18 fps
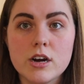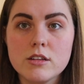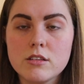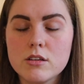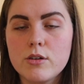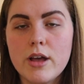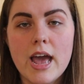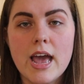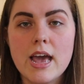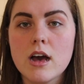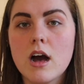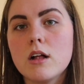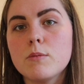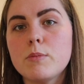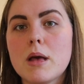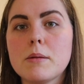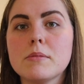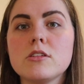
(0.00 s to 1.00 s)
It's okay,
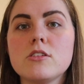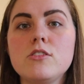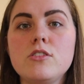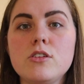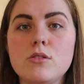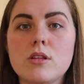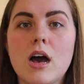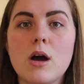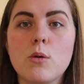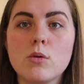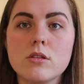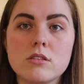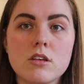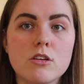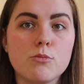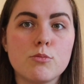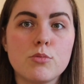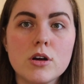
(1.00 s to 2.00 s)
I'll be able to do that once
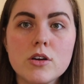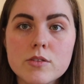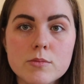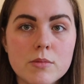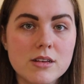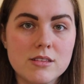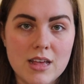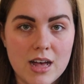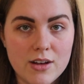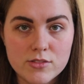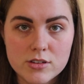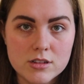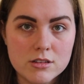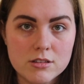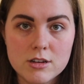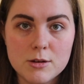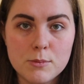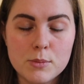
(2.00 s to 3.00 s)
I've proven myself to
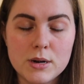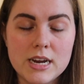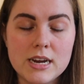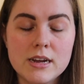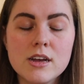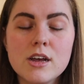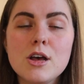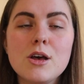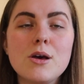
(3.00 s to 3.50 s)
this company.